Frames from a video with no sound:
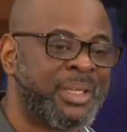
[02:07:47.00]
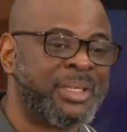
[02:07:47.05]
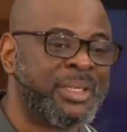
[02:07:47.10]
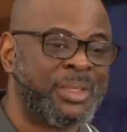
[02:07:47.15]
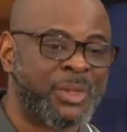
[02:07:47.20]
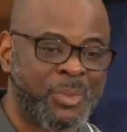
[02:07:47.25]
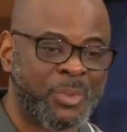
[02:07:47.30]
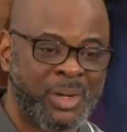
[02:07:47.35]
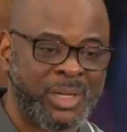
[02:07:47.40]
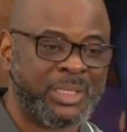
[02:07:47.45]

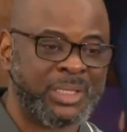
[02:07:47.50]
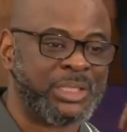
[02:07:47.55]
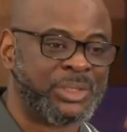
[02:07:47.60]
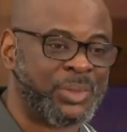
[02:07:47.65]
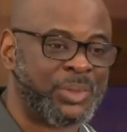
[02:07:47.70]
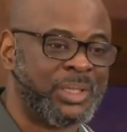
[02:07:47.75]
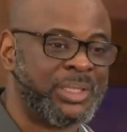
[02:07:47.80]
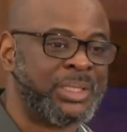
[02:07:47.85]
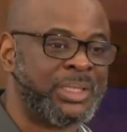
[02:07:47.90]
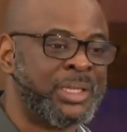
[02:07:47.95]
Don't worry, this
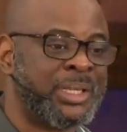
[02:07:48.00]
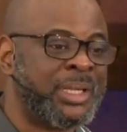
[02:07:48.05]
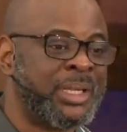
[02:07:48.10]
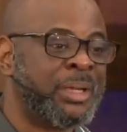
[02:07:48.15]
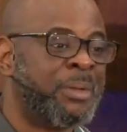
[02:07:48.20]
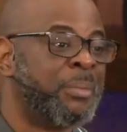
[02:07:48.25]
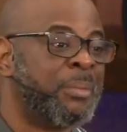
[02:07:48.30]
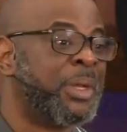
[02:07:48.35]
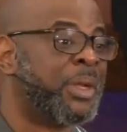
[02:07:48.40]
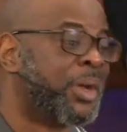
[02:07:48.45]
one is
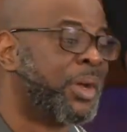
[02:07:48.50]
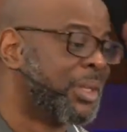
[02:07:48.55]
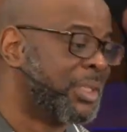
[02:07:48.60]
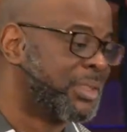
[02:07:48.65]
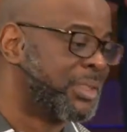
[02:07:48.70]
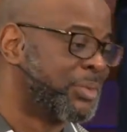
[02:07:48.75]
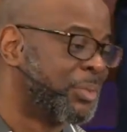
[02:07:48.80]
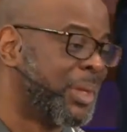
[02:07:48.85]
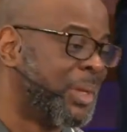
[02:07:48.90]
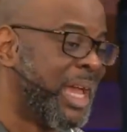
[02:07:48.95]

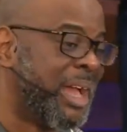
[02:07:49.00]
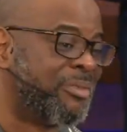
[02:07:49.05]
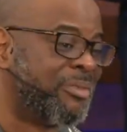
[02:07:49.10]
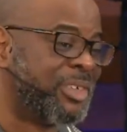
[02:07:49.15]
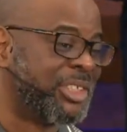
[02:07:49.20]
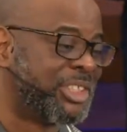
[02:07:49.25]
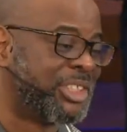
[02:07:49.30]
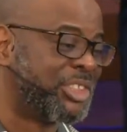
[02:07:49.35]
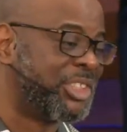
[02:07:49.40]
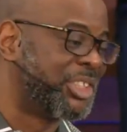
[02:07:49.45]
because we have
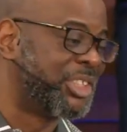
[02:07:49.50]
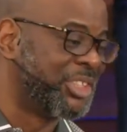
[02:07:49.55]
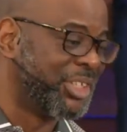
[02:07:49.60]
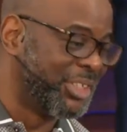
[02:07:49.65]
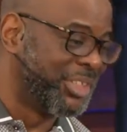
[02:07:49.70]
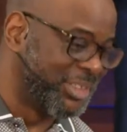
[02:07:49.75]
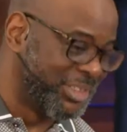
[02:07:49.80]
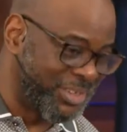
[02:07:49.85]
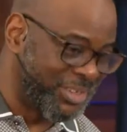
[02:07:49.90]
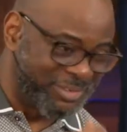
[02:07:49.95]

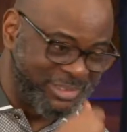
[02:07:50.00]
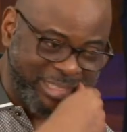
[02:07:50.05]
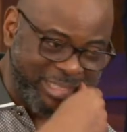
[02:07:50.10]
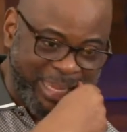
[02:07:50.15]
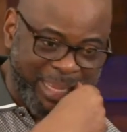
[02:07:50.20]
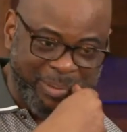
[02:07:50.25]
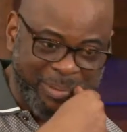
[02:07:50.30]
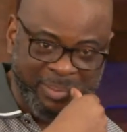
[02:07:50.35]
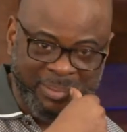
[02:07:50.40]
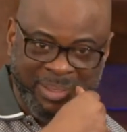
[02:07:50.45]
restrictions of
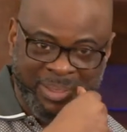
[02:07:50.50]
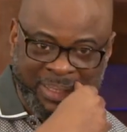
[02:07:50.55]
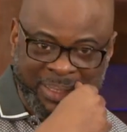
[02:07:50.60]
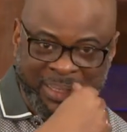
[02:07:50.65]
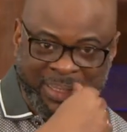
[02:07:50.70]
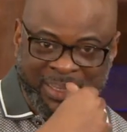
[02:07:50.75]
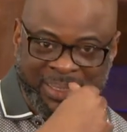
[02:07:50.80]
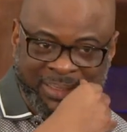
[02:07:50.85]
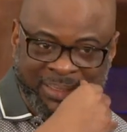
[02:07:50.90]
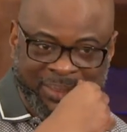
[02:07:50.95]
time.
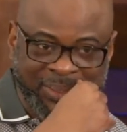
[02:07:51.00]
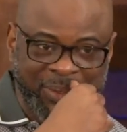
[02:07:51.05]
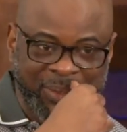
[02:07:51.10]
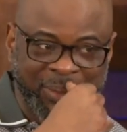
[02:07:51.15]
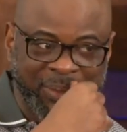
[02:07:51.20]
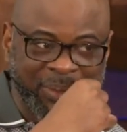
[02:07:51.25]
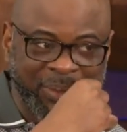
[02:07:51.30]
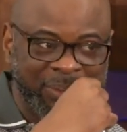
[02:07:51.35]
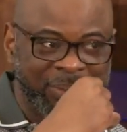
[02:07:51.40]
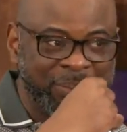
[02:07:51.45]

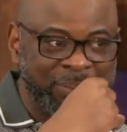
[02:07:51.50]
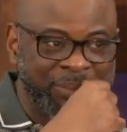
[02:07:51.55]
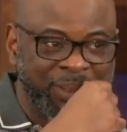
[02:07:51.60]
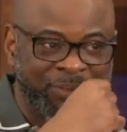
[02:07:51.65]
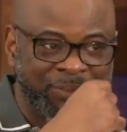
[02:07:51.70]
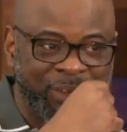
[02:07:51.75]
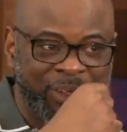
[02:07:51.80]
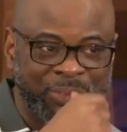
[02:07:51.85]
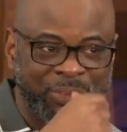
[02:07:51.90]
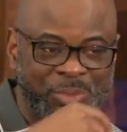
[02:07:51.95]
So
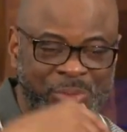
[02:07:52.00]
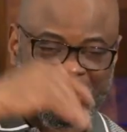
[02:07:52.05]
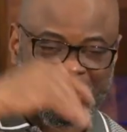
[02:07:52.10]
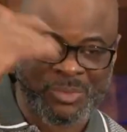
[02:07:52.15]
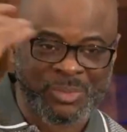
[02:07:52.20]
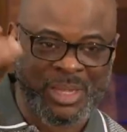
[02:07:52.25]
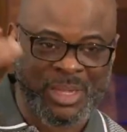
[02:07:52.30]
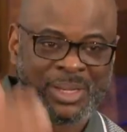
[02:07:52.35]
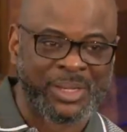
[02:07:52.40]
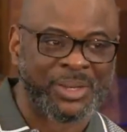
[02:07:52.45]
before 12,
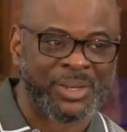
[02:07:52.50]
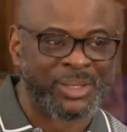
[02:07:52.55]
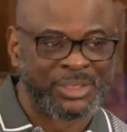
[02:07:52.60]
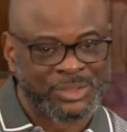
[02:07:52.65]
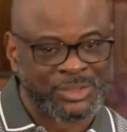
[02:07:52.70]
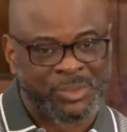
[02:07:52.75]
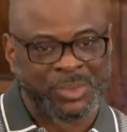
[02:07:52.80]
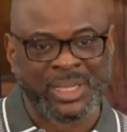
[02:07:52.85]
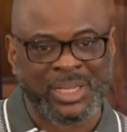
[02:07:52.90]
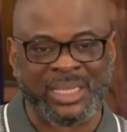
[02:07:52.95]
we are done
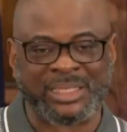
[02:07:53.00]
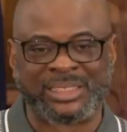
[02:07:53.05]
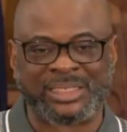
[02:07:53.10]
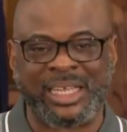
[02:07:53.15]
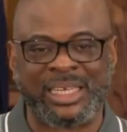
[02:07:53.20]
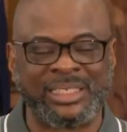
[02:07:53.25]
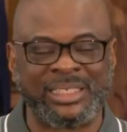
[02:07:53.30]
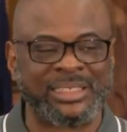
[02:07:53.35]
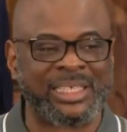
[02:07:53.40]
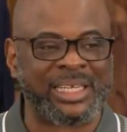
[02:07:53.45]
so we can
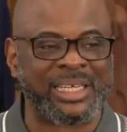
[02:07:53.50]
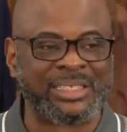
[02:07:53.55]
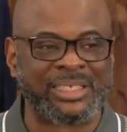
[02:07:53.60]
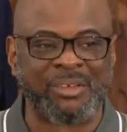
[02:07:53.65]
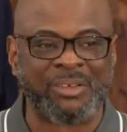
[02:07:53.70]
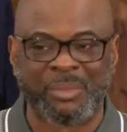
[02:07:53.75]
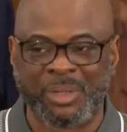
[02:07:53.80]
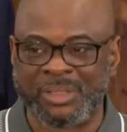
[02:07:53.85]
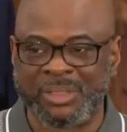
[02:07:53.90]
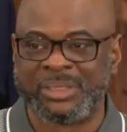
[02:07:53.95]
start the second service.
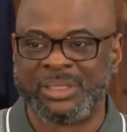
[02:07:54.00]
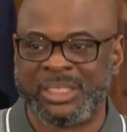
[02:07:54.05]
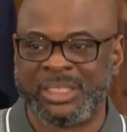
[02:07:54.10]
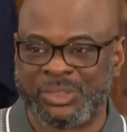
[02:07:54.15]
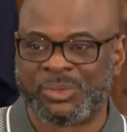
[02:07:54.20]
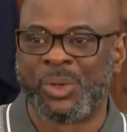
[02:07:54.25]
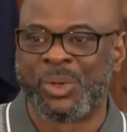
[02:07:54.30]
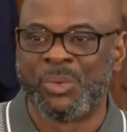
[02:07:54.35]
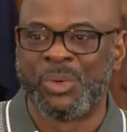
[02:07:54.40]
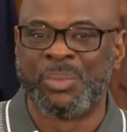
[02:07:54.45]
But this
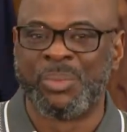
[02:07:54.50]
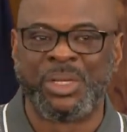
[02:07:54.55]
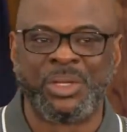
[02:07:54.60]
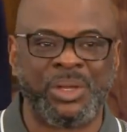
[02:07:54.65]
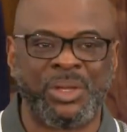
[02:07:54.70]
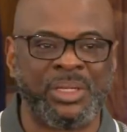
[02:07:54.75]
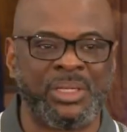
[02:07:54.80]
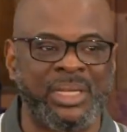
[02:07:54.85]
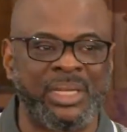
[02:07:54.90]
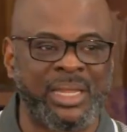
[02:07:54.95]
one will be
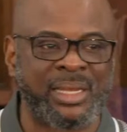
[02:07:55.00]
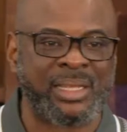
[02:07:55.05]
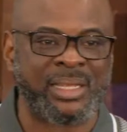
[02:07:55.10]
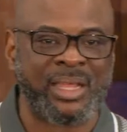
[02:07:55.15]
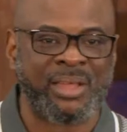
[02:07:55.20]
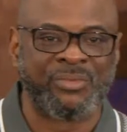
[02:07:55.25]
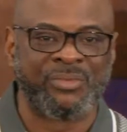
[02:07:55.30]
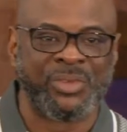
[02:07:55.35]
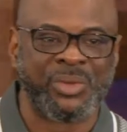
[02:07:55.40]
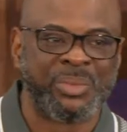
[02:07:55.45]
done in another
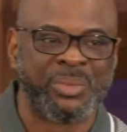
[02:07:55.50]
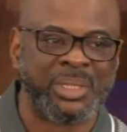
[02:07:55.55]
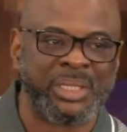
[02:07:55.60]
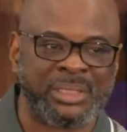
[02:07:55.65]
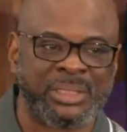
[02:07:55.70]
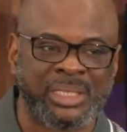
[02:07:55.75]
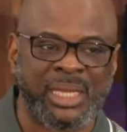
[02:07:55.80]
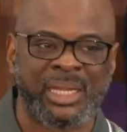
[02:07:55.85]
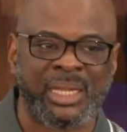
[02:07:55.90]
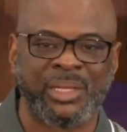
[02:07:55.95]
few
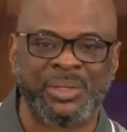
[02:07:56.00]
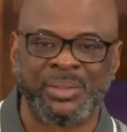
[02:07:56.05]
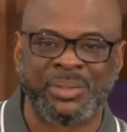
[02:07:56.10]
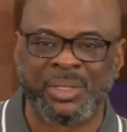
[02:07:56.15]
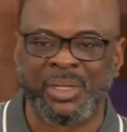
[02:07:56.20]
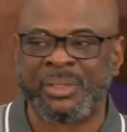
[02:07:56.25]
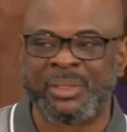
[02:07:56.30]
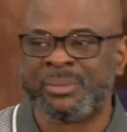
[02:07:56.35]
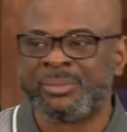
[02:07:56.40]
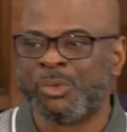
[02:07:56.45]
minutes. Hallelujah.
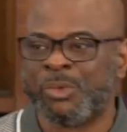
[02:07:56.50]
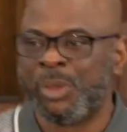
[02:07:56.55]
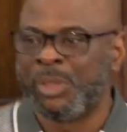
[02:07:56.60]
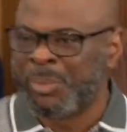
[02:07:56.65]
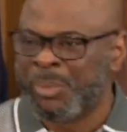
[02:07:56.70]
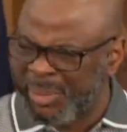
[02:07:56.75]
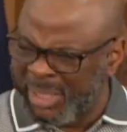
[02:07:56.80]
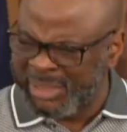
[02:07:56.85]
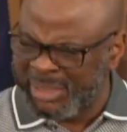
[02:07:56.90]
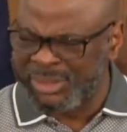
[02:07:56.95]
Were you
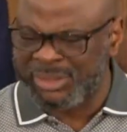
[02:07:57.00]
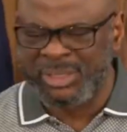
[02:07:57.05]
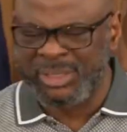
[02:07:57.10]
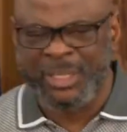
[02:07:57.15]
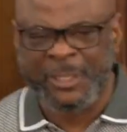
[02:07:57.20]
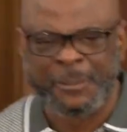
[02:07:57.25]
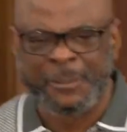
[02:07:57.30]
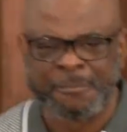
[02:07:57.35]
blessed today?